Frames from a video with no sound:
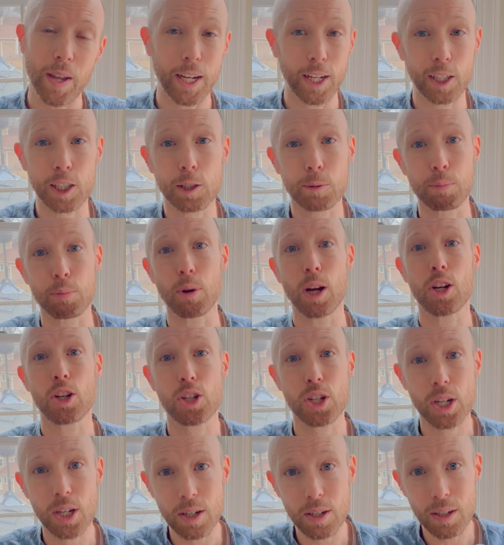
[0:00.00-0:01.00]
an
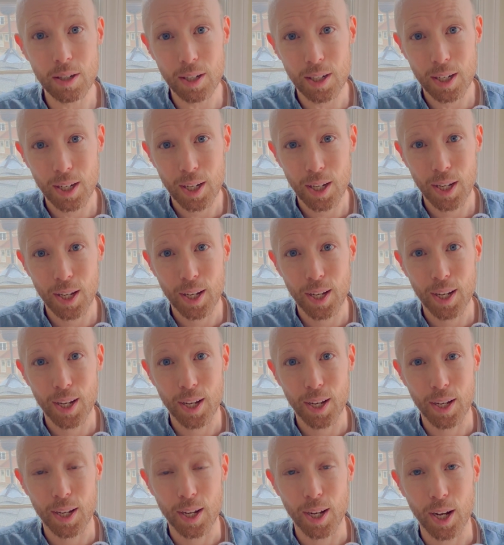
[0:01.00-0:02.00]
expression
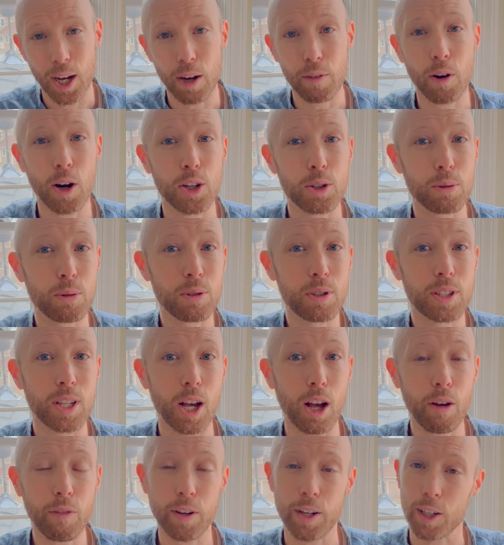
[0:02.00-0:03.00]
of our true
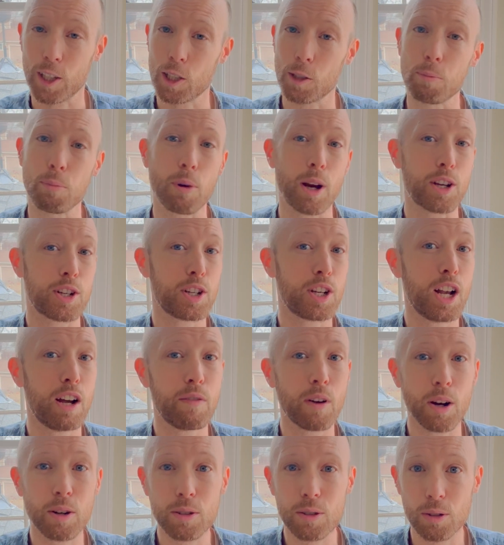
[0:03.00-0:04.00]
self, an expression of
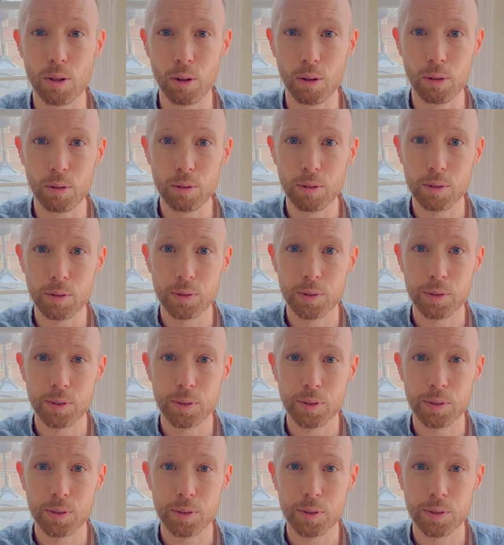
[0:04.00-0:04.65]
our soul,